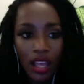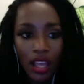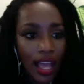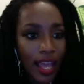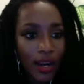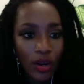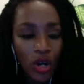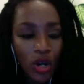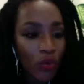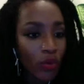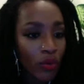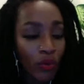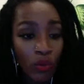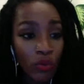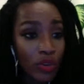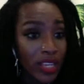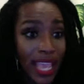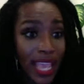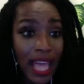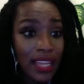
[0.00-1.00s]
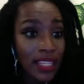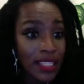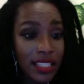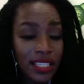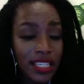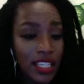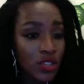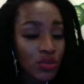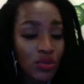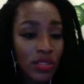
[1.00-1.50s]
I don't know what
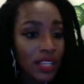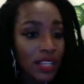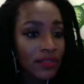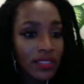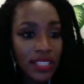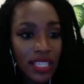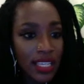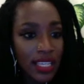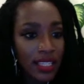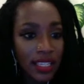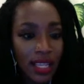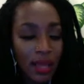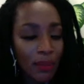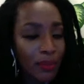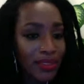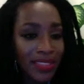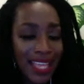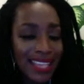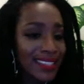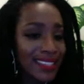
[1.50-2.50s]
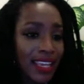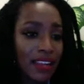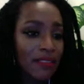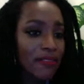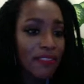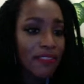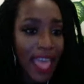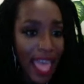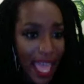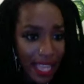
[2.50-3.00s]
reality you lived in, but that's not a
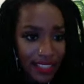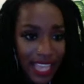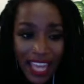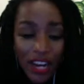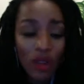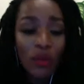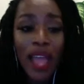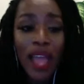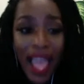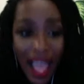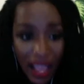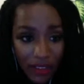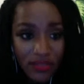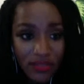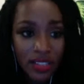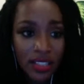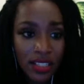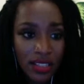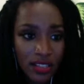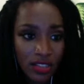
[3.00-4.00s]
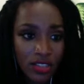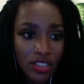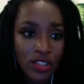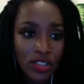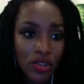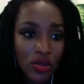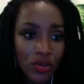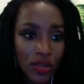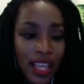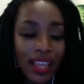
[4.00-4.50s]
fact. I don't have to listen to
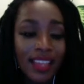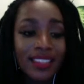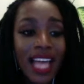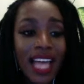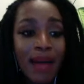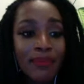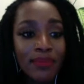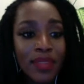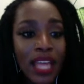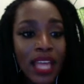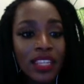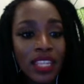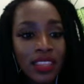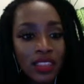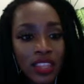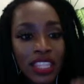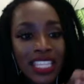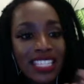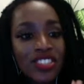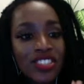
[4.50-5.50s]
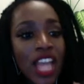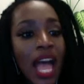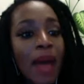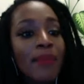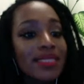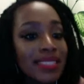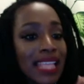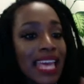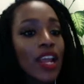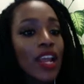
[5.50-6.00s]
you because this
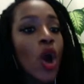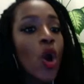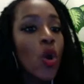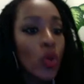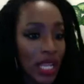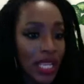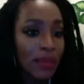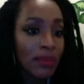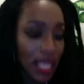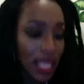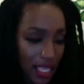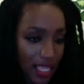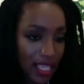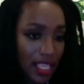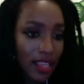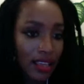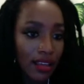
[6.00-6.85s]
job is not holding me.